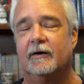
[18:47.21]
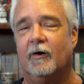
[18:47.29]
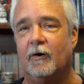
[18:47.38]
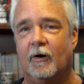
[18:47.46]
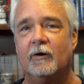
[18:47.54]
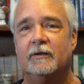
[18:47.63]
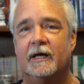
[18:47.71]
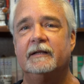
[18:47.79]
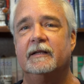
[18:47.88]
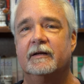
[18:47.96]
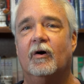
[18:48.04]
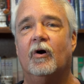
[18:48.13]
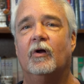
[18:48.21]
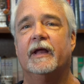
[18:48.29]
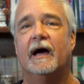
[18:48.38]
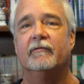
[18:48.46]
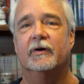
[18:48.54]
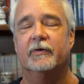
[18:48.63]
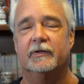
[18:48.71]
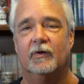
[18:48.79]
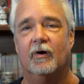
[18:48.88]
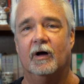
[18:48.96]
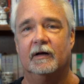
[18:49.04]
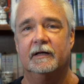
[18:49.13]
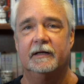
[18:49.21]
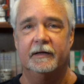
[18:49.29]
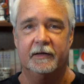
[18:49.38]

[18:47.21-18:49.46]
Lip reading: aren't likely to hold out very long,